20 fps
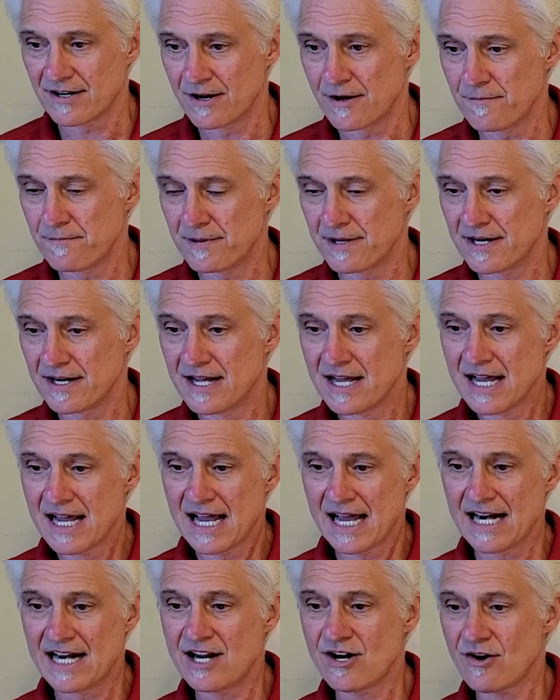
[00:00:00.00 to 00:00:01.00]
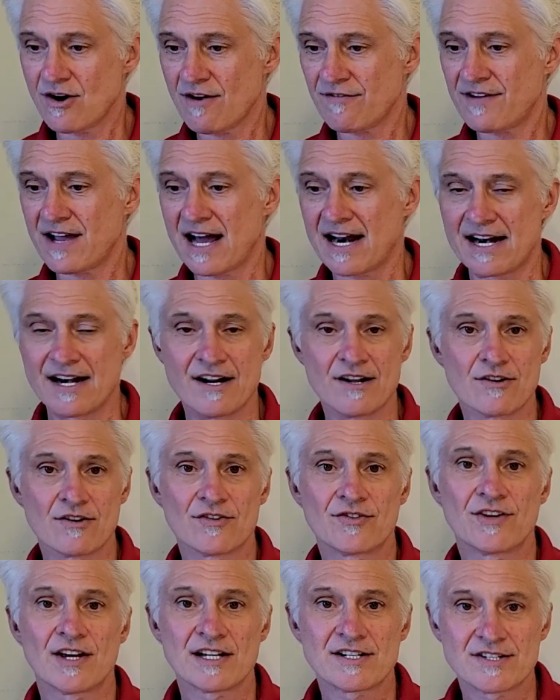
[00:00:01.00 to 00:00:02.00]
open, and here I've got an
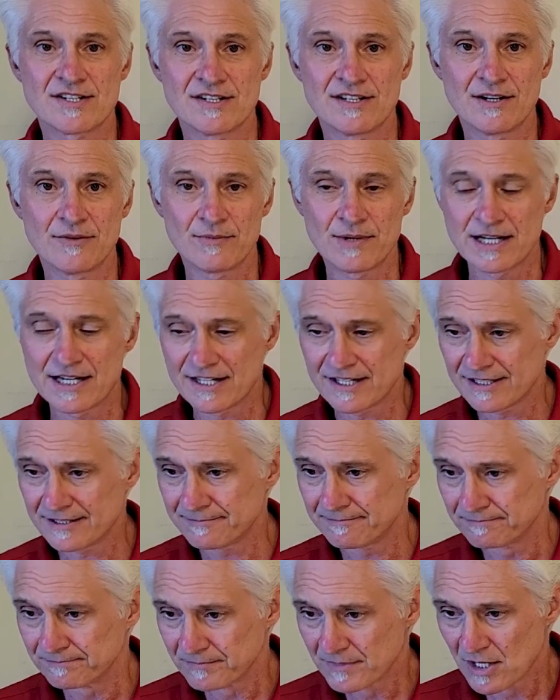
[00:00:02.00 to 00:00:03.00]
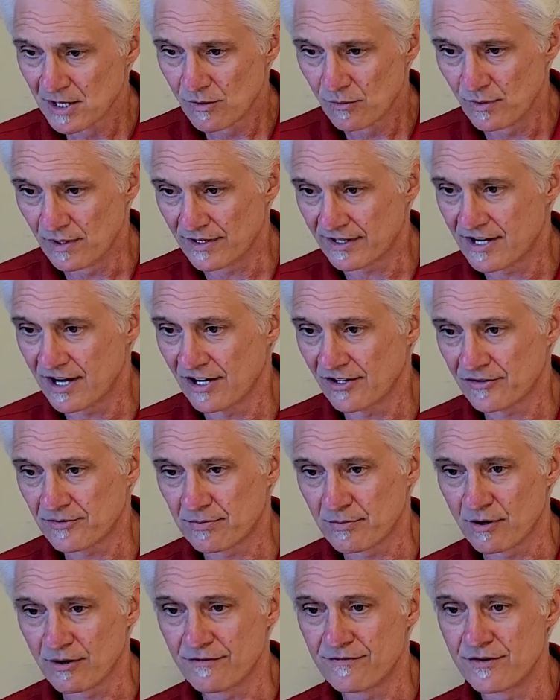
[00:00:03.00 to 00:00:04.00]
intersection that we did with a
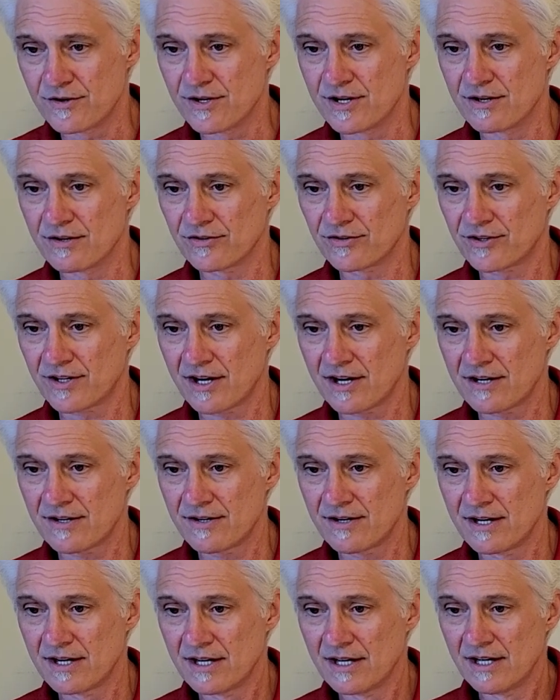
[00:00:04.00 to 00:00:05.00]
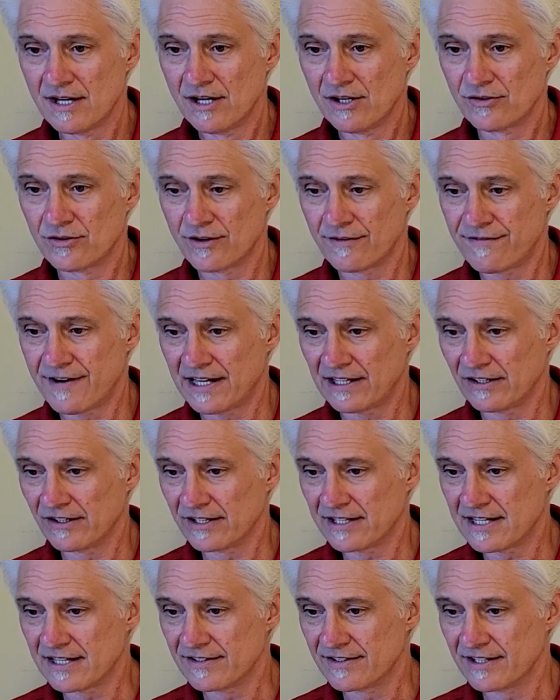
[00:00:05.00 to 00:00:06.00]
customer a few years ago. So if I
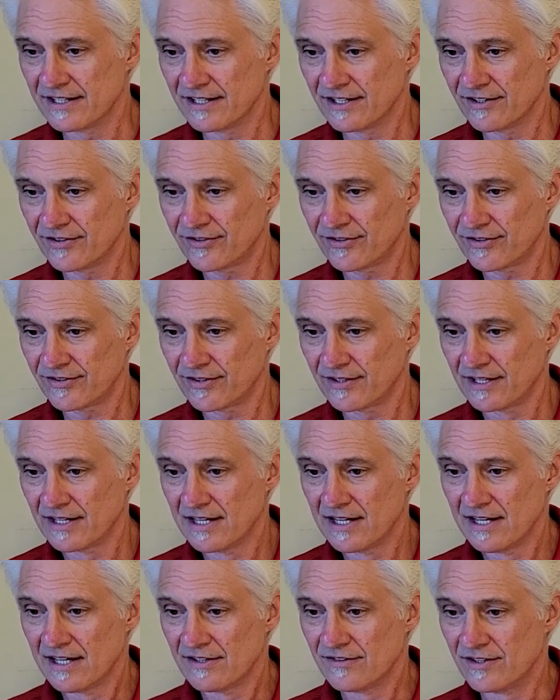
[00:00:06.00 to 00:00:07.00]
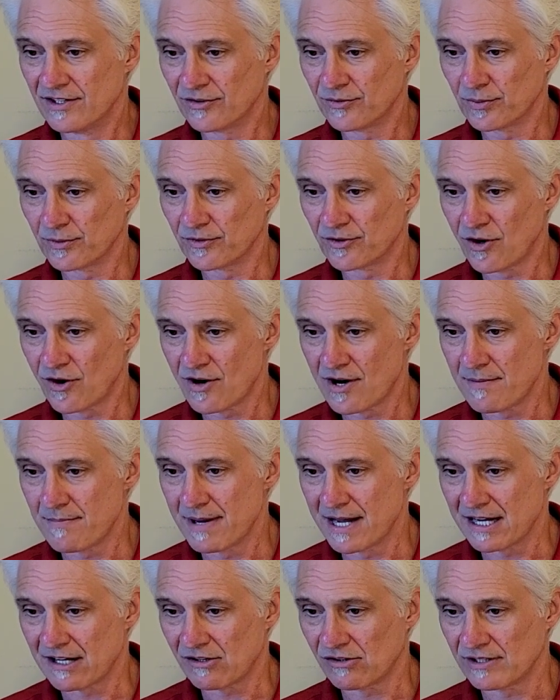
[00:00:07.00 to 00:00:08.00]
look at this one's already
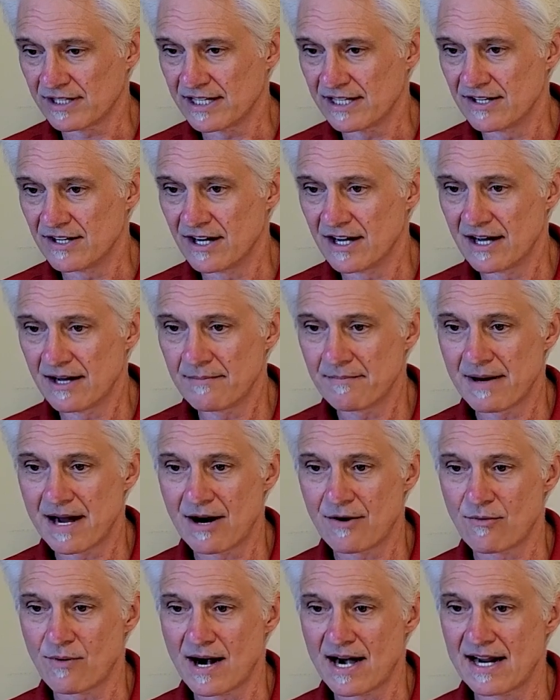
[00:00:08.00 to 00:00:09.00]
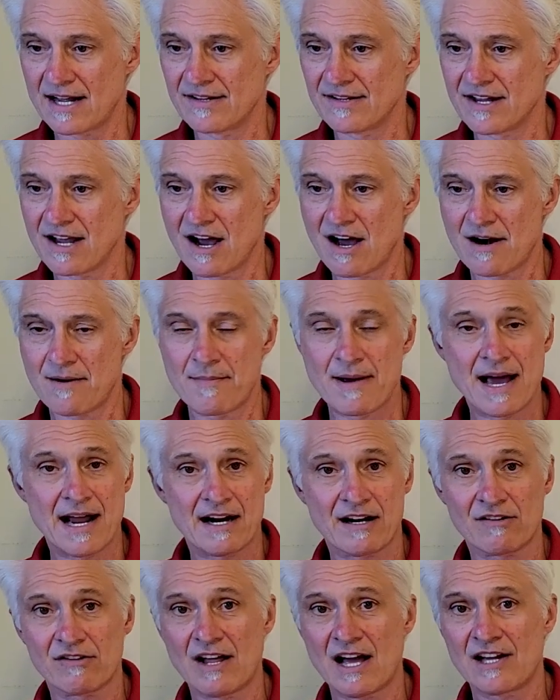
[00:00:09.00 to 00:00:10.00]
been cleaned up. I ran the
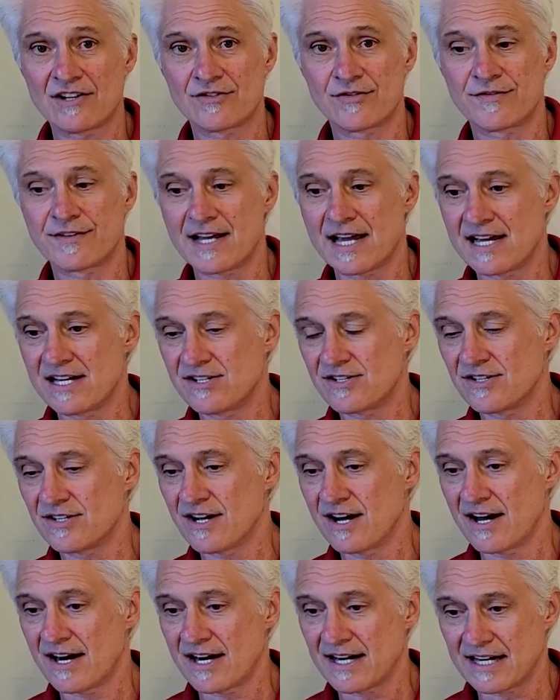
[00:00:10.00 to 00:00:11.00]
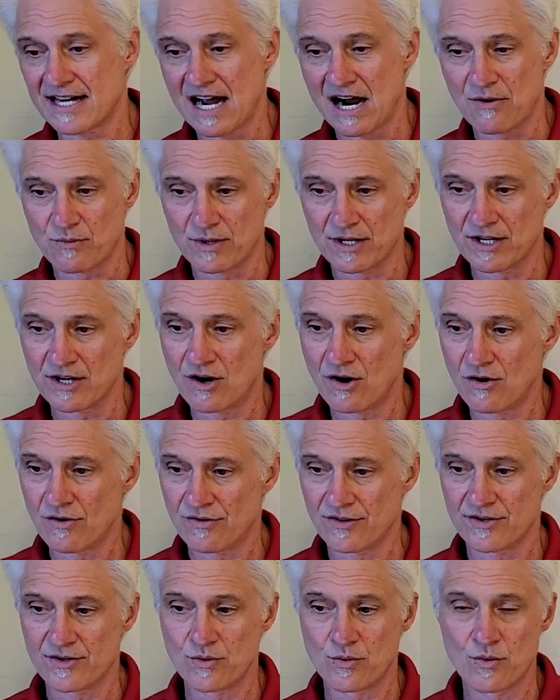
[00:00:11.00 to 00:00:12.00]
automatic classification on it, got rid of all
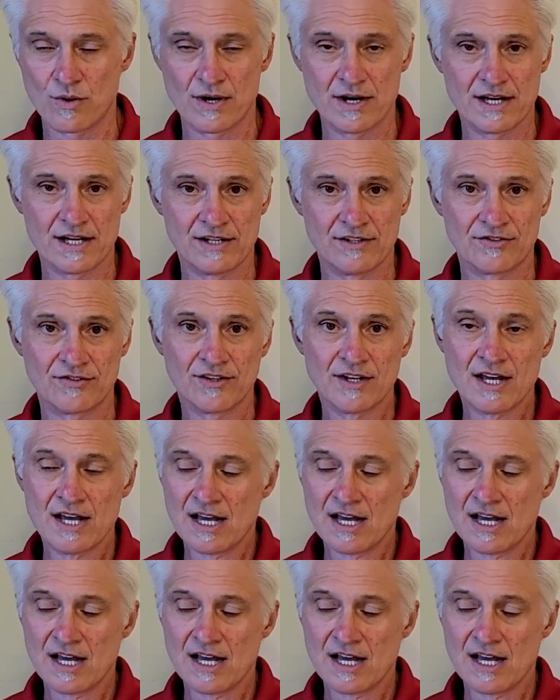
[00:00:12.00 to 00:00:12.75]
the noise,